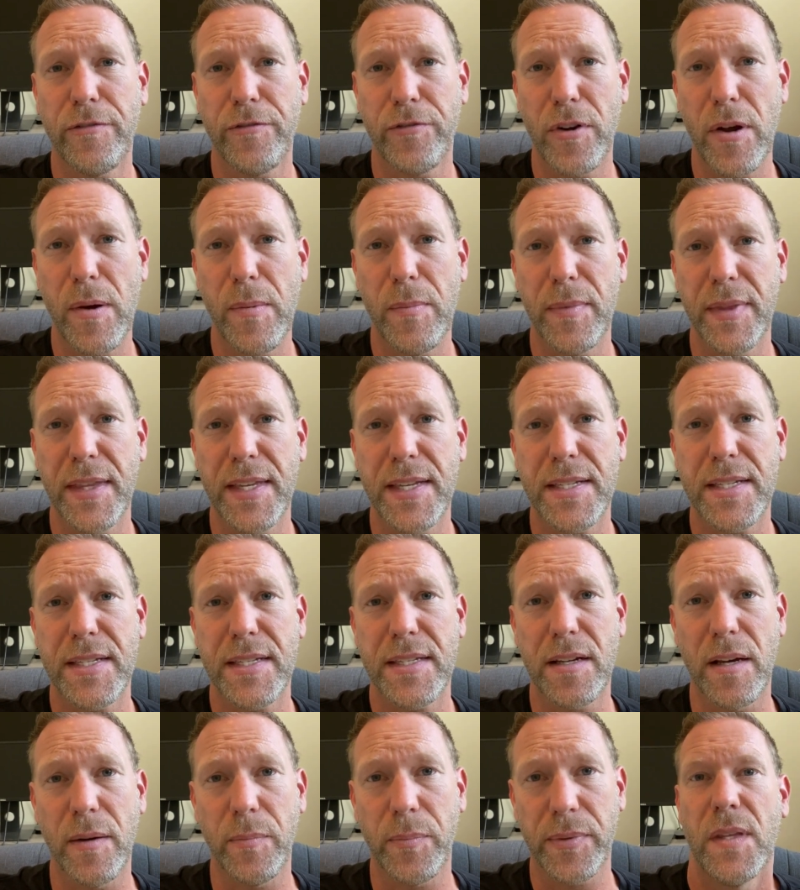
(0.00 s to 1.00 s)
from this
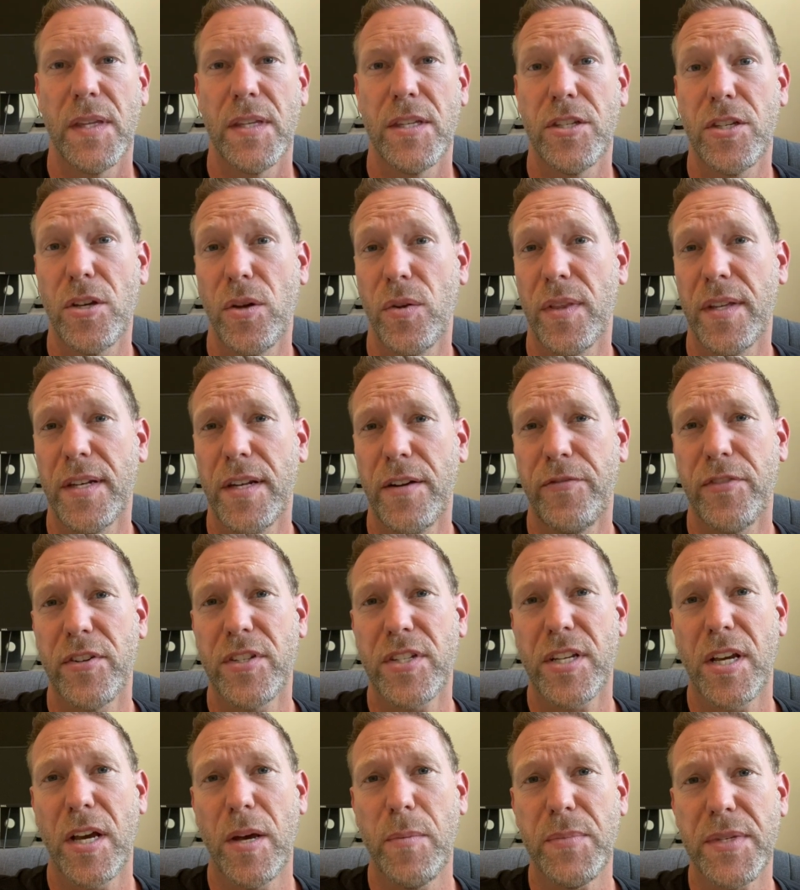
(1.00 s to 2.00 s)
sump. So the difference
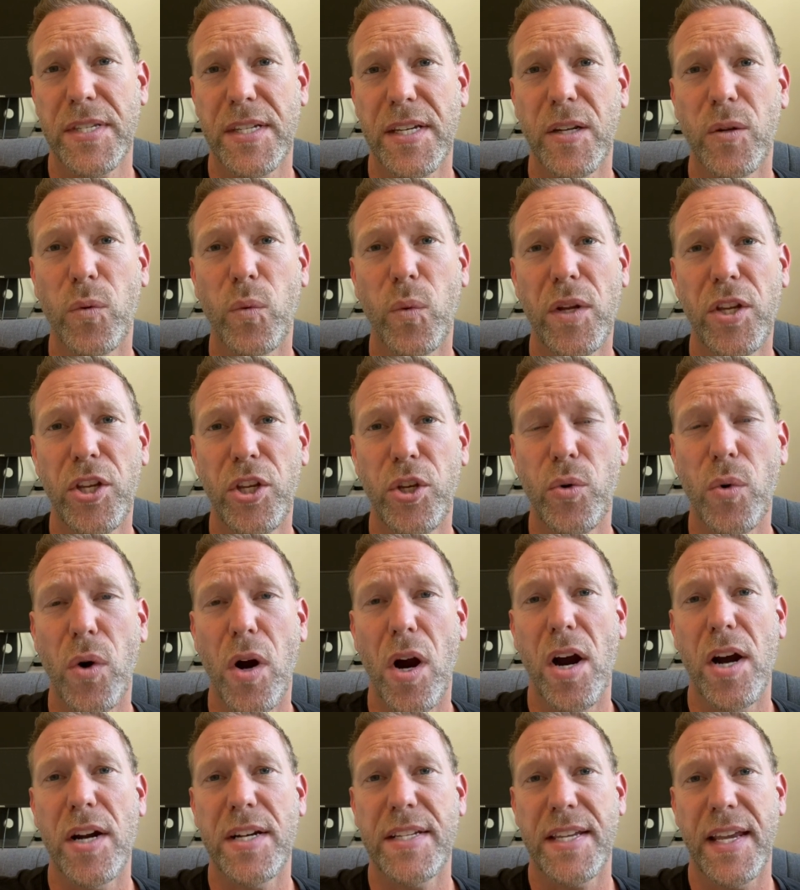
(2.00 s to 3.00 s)
comes in when you
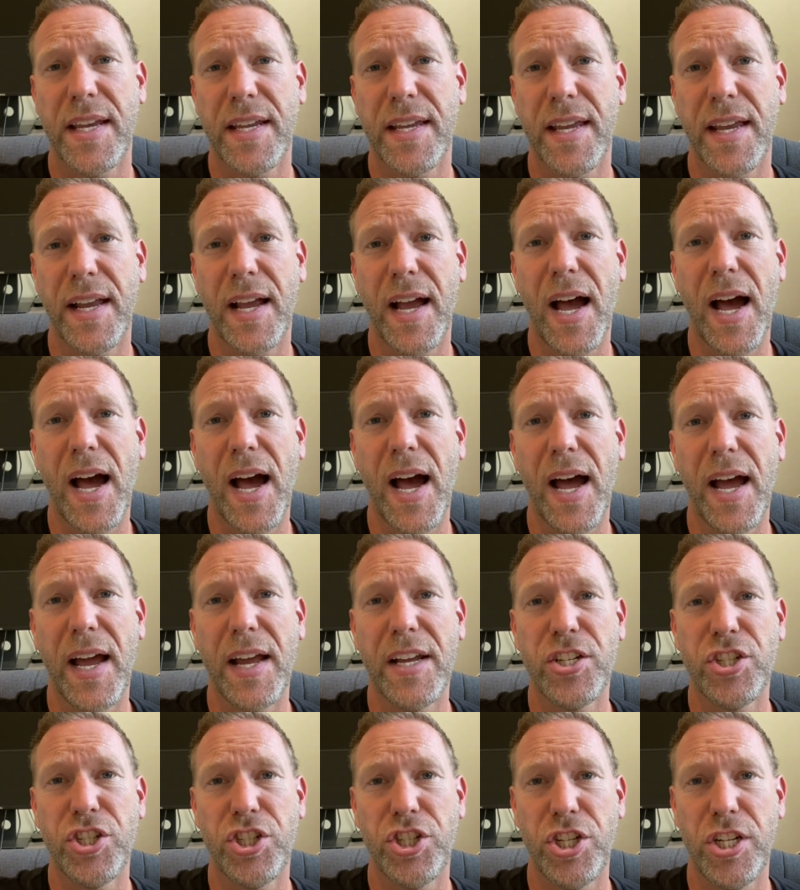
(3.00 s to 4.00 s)
are taking high
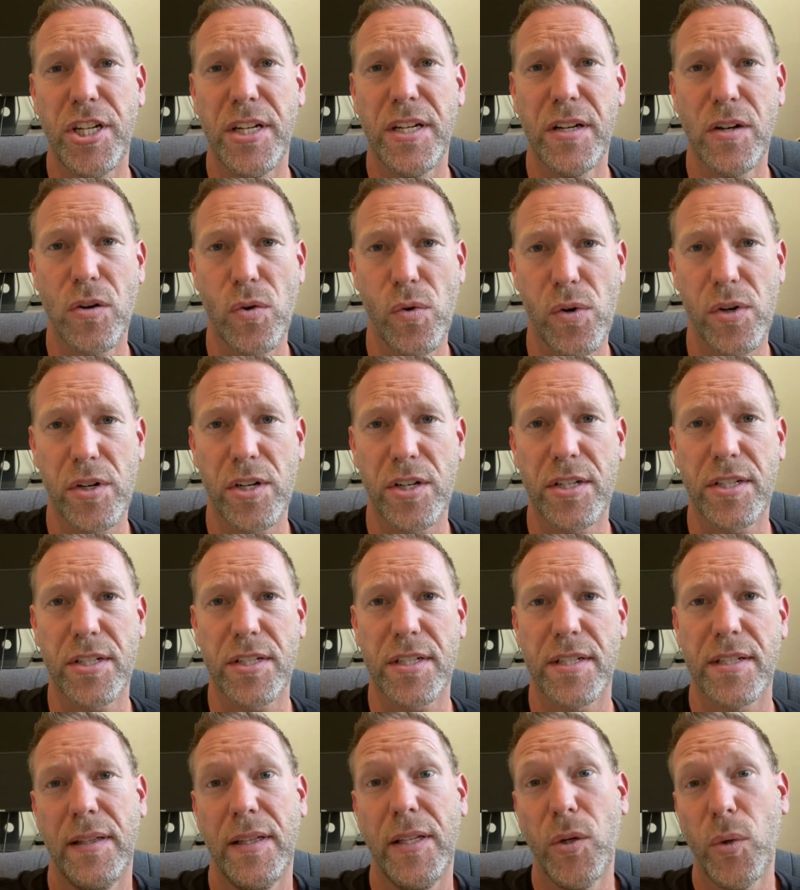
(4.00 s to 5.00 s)
G
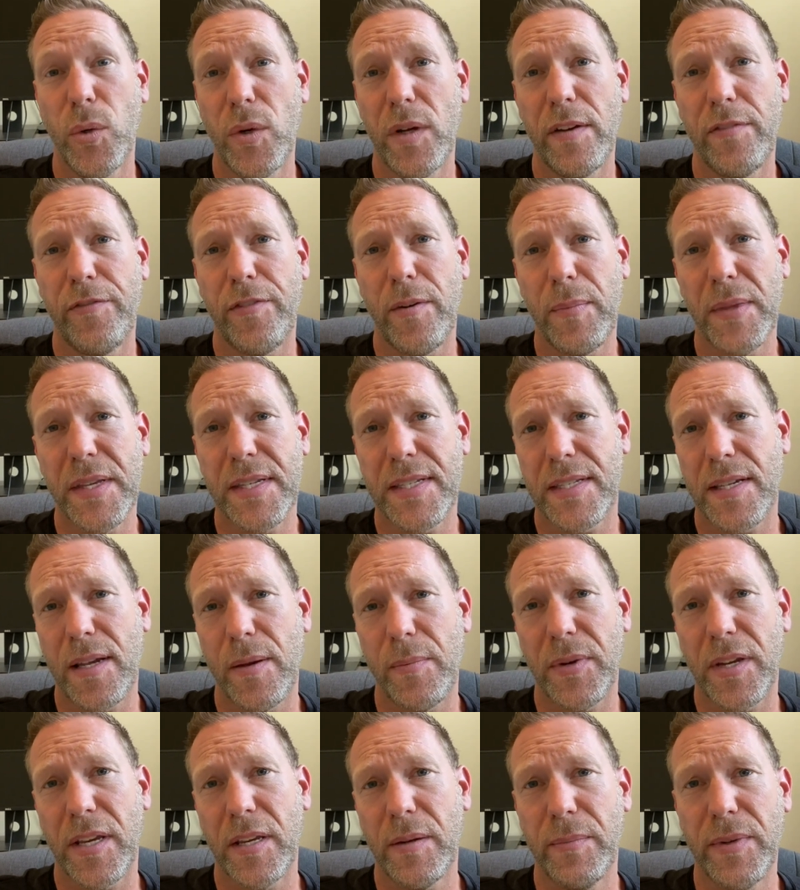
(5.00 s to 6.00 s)
corners. The oil from the
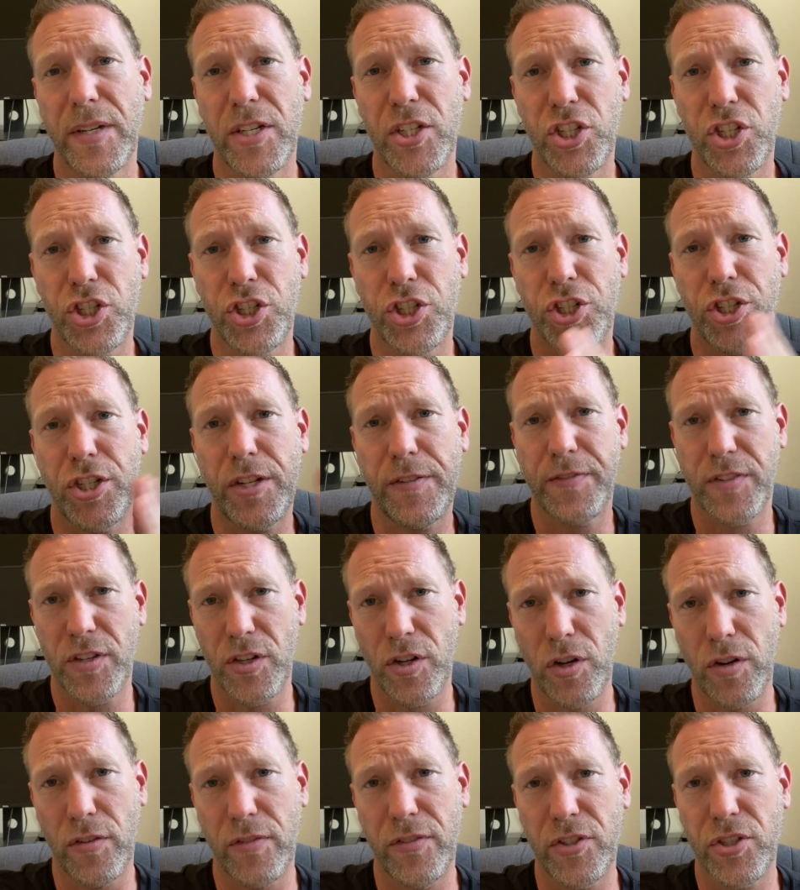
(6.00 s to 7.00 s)
sump can be shifted
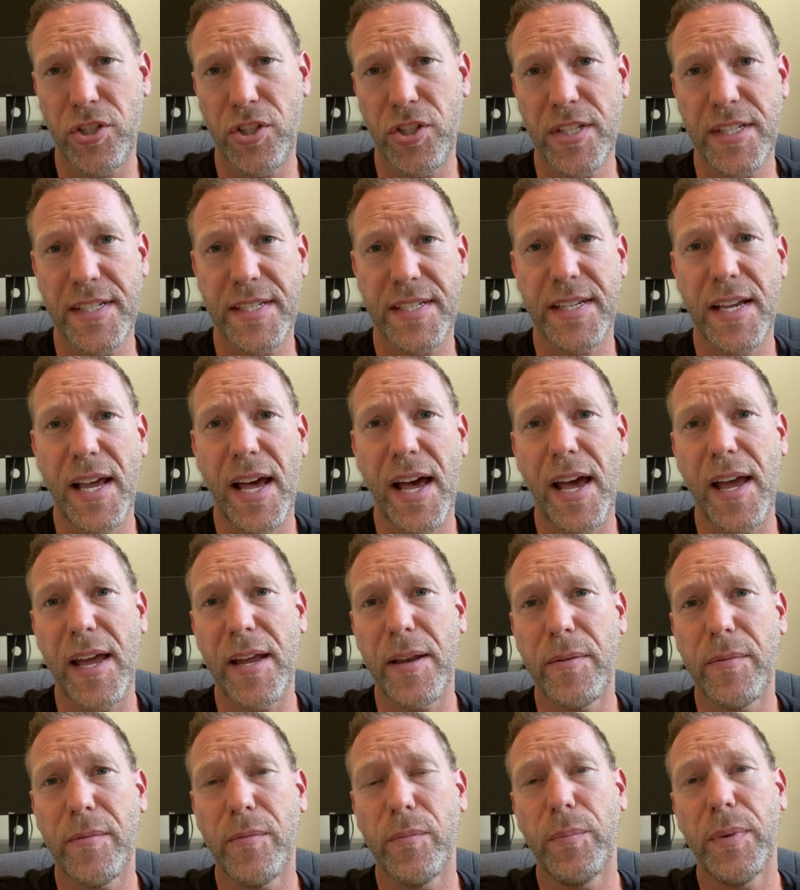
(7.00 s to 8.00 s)
over to the
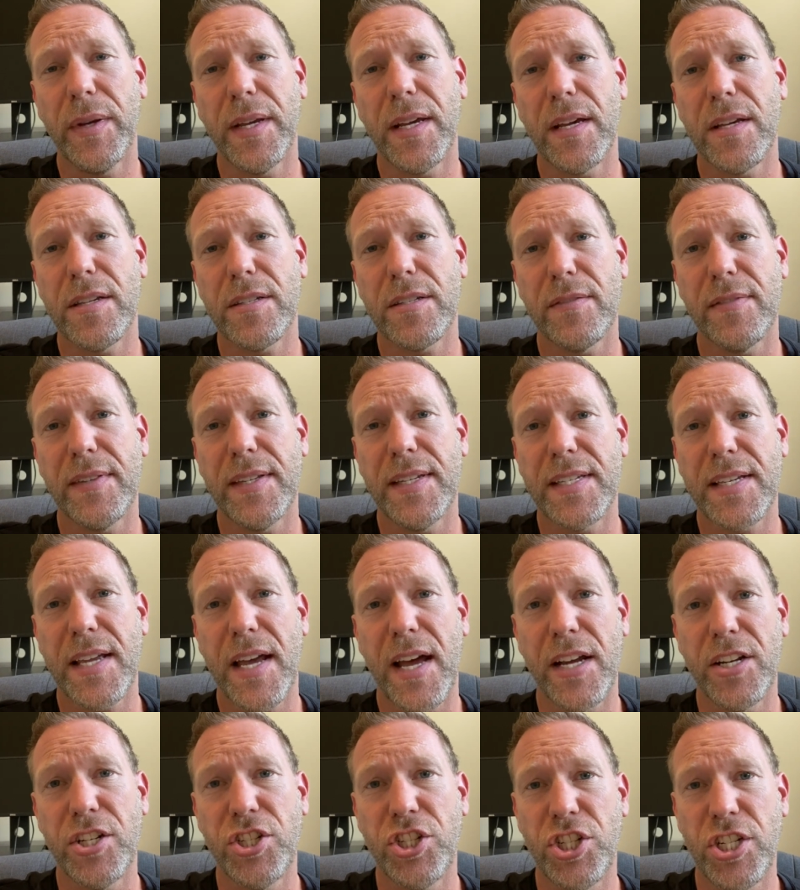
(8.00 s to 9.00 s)
side because of these
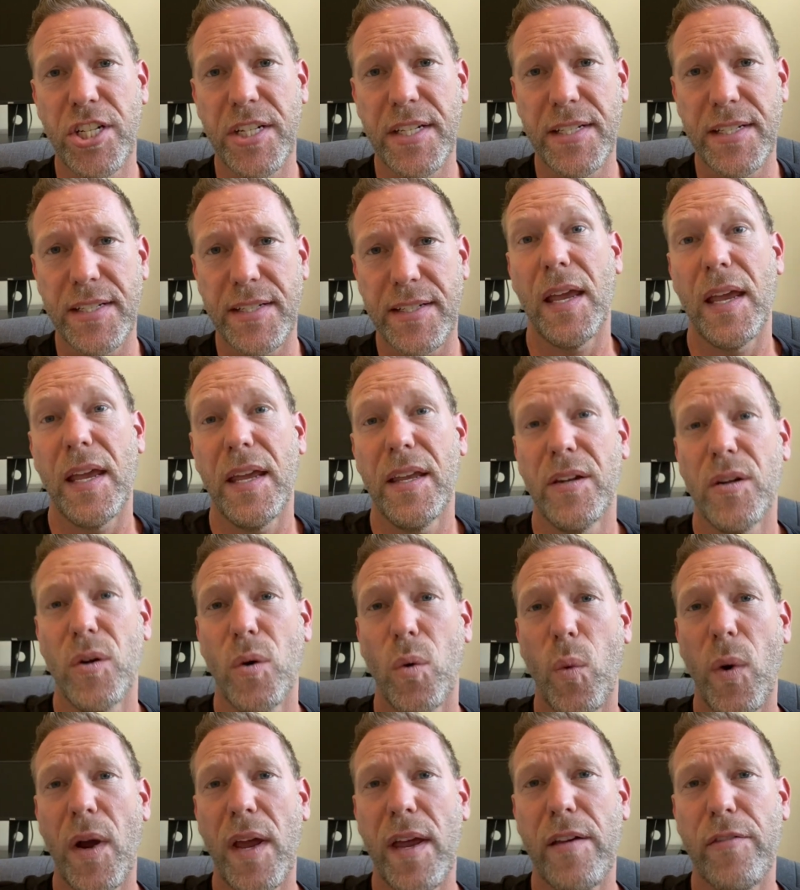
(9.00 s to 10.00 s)
high Gs and
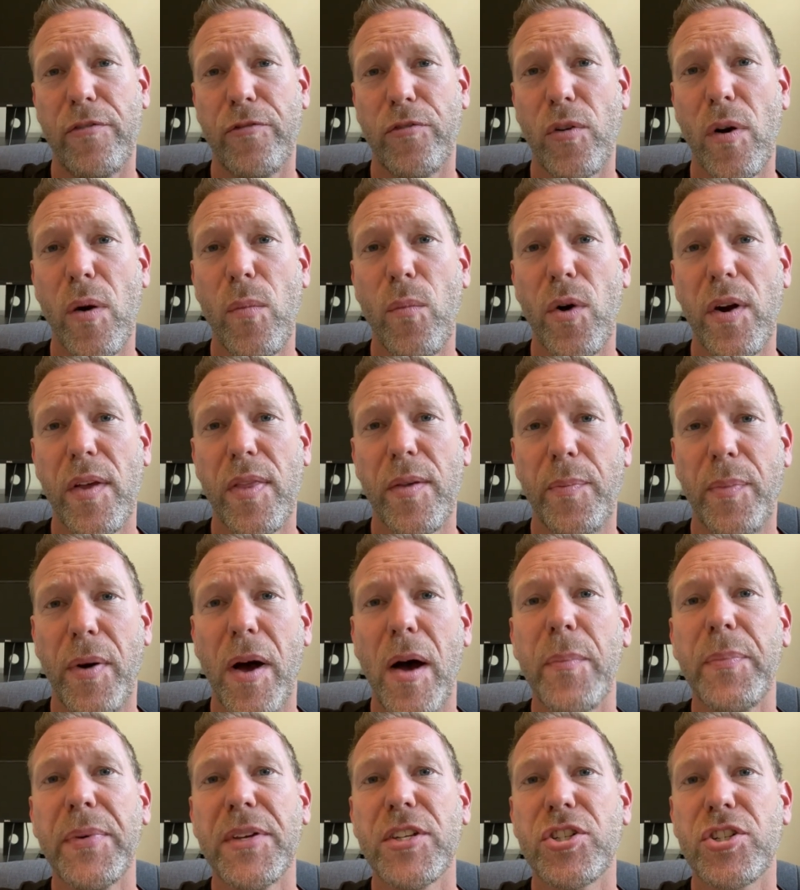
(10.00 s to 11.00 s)
away from where the
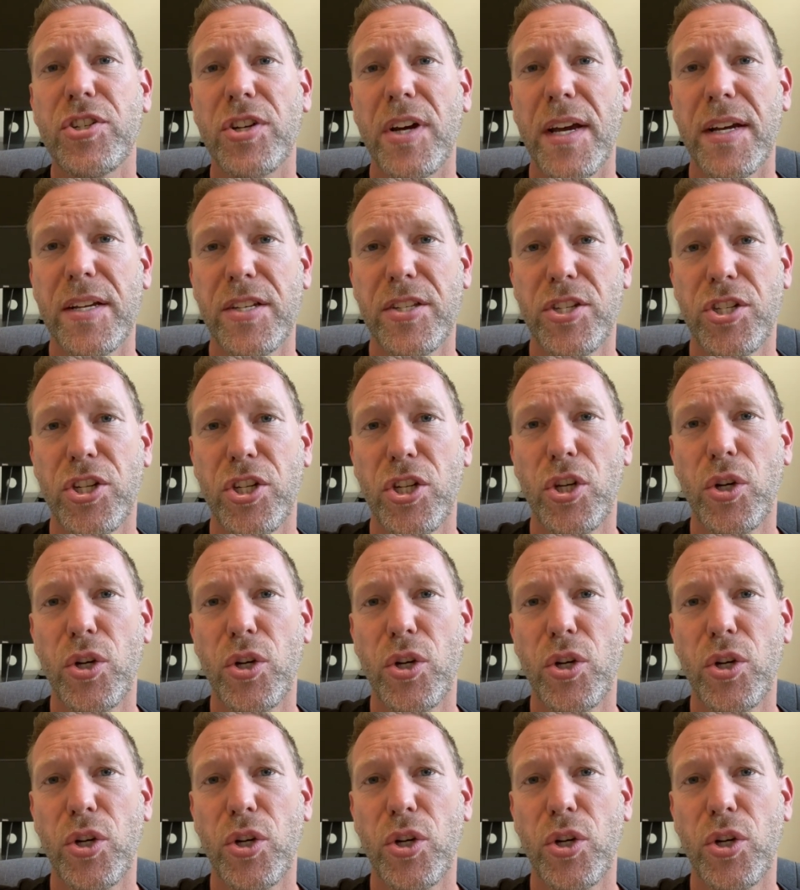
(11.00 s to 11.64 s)
pump is trying to